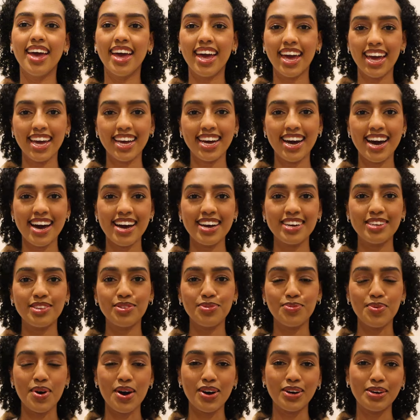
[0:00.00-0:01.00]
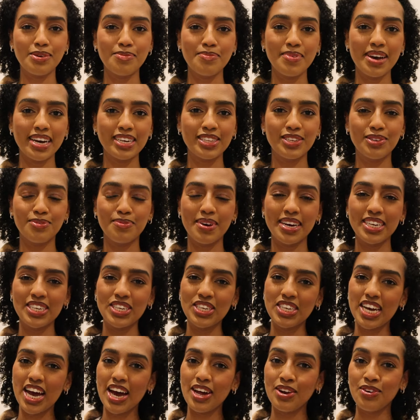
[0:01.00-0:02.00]
Hey guys, welcome back to my
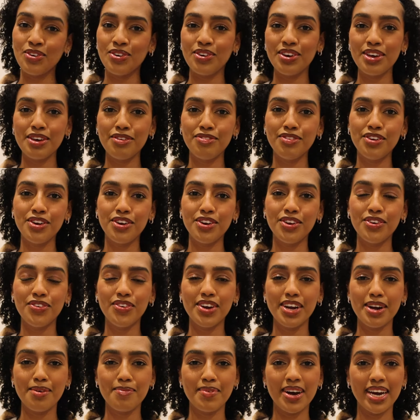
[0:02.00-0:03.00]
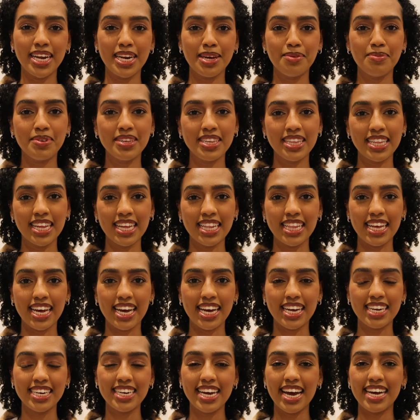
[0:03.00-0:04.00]
channel. If you're new here, my name is
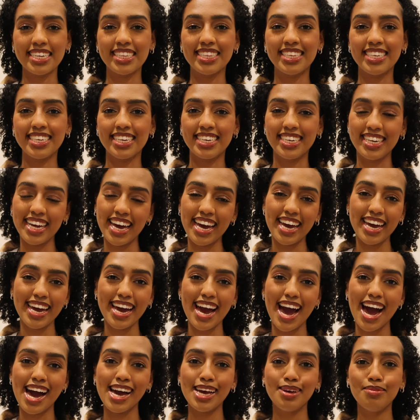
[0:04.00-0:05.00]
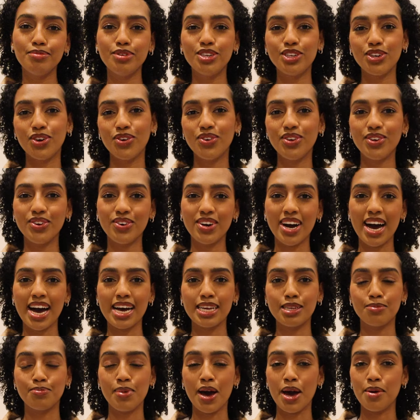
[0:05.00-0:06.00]
Lillian, and today I am showing you
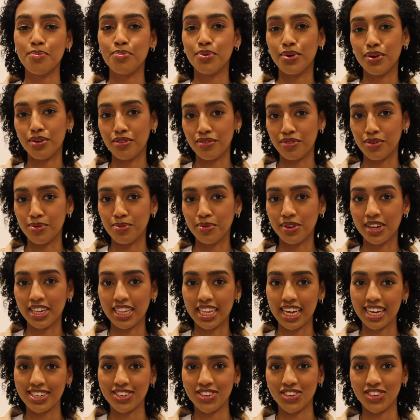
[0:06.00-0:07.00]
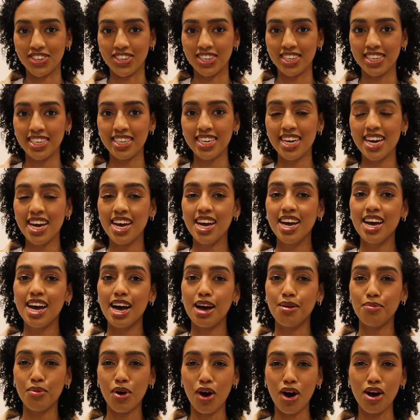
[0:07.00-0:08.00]
guys my perfume collection.
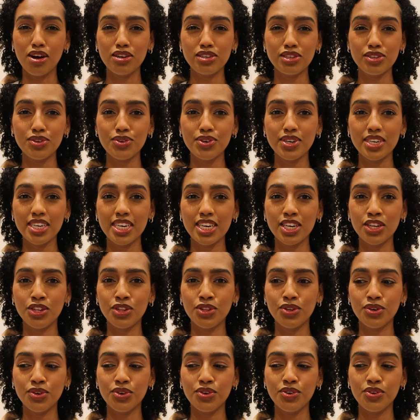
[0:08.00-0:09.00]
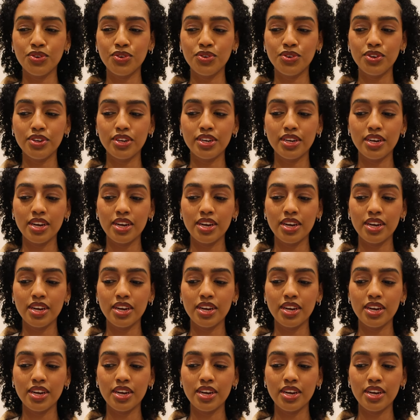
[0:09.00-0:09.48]
I'm also gonna include